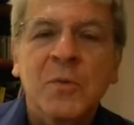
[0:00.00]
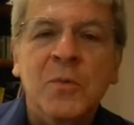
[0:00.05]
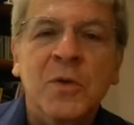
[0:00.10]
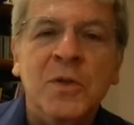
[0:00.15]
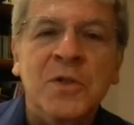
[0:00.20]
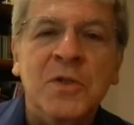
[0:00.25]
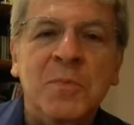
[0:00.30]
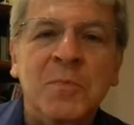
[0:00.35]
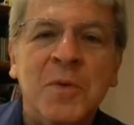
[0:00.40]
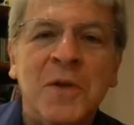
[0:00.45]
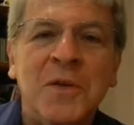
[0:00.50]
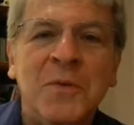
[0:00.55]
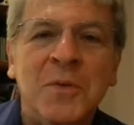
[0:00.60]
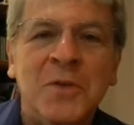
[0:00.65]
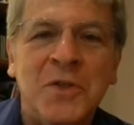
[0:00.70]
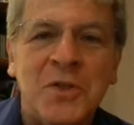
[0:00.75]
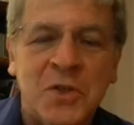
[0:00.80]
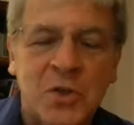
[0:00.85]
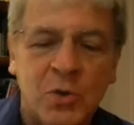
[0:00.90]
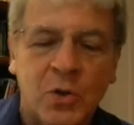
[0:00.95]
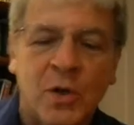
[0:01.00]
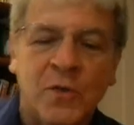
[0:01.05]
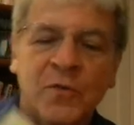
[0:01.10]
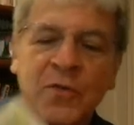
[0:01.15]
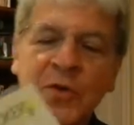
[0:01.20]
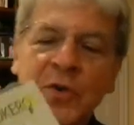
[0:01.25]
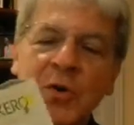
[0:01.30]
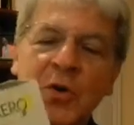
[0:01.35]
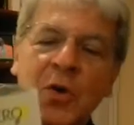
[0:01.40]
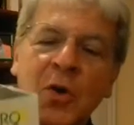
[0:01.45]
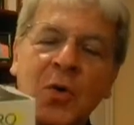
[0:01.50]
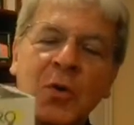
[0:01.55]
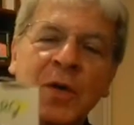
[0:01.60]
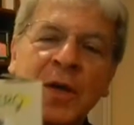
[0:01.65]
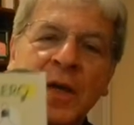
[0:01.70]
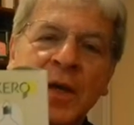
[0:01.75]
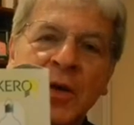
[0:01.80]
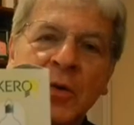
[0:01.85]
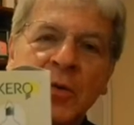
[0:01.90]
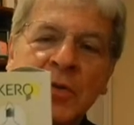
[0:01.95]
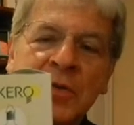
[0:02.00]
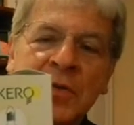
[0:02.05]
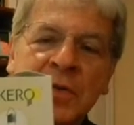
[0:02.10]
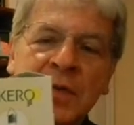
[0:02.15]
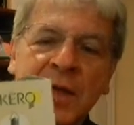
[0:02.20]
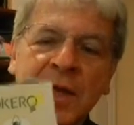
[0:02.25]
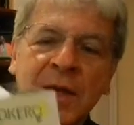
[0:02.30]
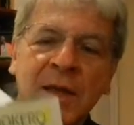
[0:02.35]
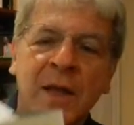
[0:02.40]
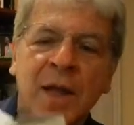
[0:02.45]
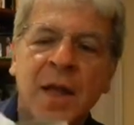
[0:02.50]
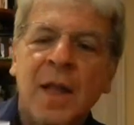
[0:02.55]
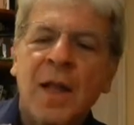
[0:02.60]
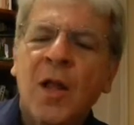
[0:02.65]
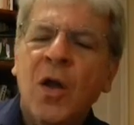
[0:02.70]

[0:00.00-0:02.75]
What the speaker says: which is short for no kerosene.